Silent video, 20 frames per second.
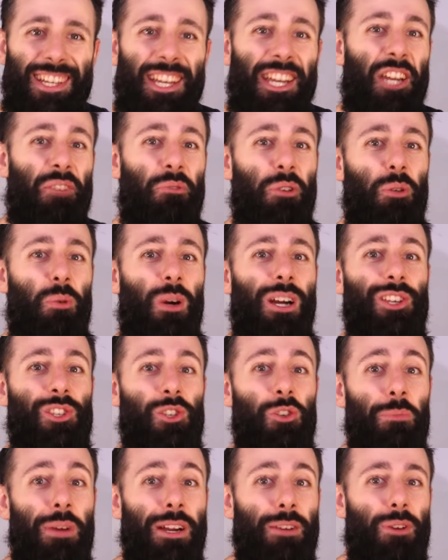It requires
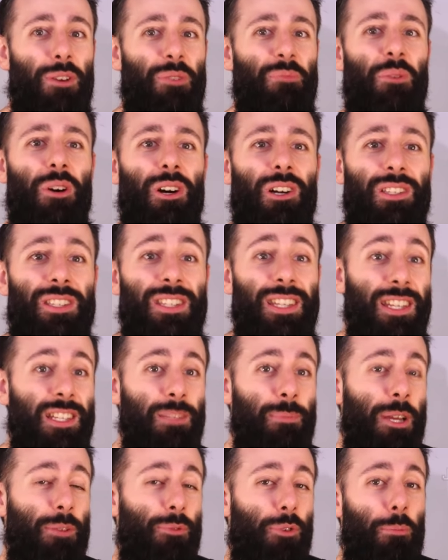no Minecraft mods, is
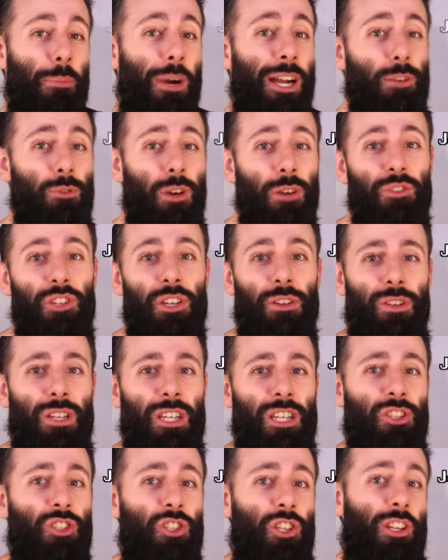made for Minecraft Java
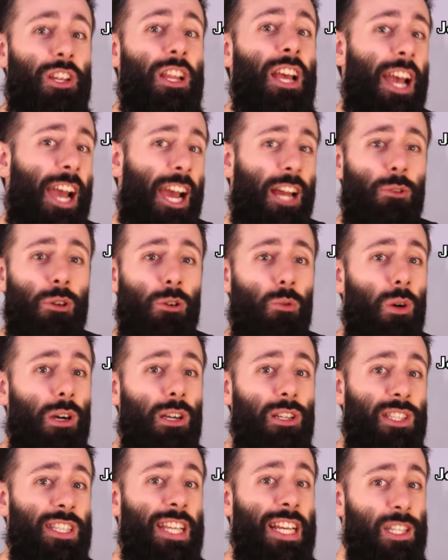Edition, and
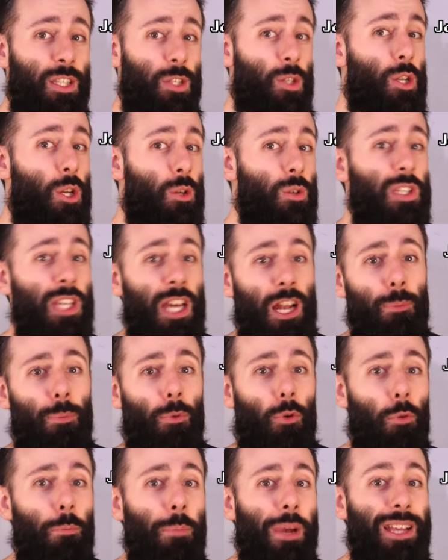requires next to no setup
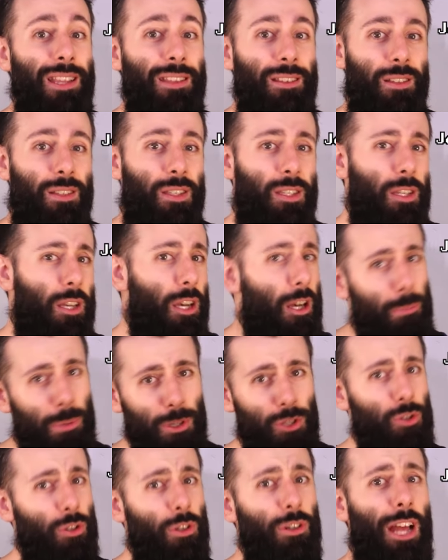or maintenance.
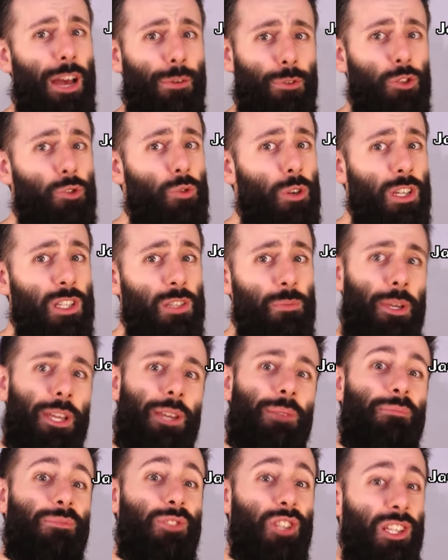But you don't have to trust me,
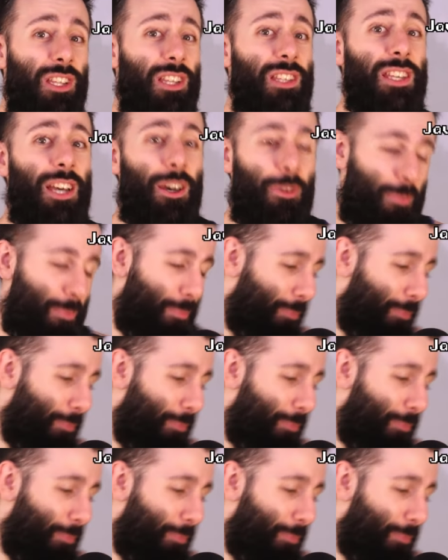check this out.